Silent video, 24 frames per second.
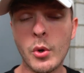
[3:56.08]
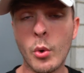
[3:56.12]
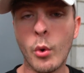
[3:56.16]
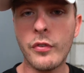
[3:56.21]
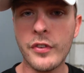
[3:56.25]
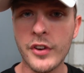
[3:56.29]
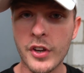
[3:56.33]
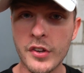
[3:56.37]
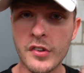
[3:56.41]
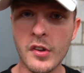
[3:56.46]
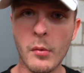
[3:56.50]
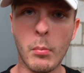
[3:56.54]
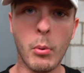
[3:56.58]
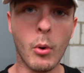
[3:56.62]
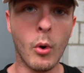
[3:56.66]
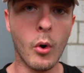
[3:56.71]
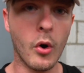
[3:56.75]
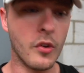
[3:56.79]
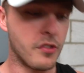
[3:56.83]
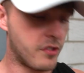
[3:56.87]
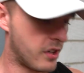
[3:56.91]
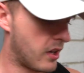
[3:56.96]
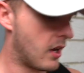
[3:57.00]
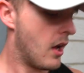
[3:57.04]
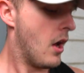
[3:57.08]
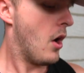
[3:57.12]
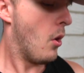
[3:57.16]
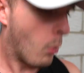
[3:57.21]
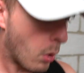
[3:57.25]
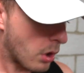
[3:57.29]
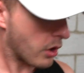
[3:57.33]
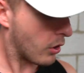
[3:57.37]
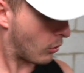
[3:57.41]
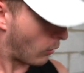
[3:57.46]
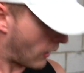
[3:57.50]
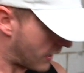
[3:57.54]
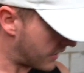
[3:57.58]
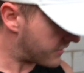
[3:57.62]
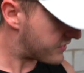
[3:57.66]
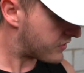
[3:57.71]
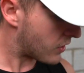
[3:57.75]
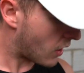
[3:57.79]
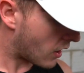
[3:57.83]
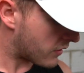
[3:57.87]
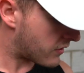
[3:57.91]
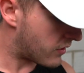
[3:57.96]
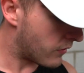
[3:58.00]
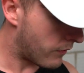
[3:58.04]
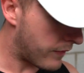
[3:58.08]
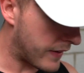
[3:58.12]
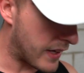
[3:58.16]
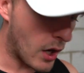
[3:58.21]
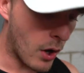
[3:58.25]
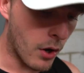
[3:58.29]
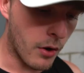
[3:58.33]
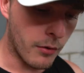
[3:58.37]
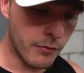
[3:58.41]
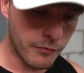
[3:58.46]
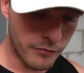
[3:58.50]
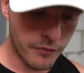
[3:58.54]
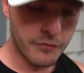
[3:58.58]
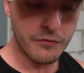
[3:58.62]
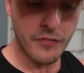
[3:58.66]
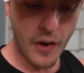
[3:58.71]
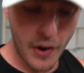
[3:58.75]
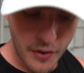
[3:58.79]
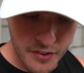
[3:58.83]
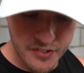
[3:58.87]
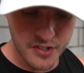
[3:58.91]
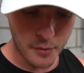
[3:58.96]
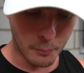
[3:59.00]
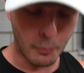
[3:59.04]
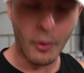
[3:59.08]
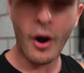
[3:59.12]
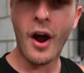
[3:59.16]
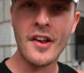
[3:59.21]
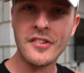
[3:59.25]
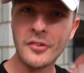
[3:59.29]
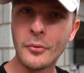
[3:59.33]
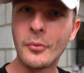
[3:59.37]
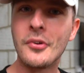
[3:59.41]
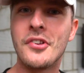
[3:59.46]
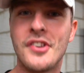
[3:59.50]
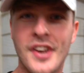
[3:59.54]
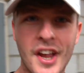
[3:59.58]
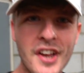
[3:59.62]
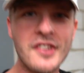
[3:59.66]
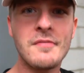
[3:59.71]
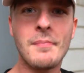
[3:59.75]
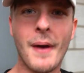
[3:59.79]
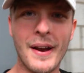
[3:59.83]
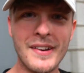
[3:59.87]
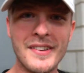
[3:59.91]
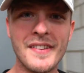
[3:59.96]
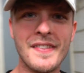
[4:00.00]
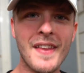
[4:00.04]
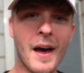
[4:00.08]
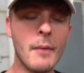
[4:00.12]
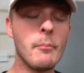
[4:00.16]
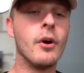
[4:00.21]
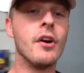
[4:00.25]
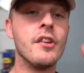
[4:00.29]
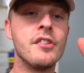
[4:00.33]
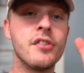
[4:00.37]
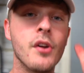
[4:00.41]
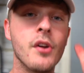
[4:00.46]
you all for your support. What a great start to the video. I'm very surprised. I wasn't expecting that much.